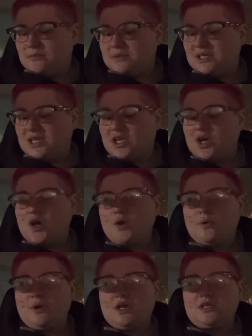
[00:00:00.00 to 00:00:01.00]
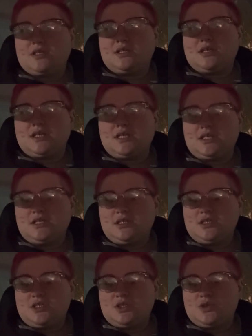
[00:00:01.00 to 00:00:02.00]
gonna go
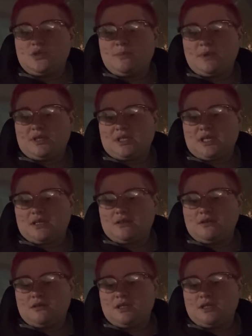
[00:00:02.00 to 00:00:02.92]
into the building.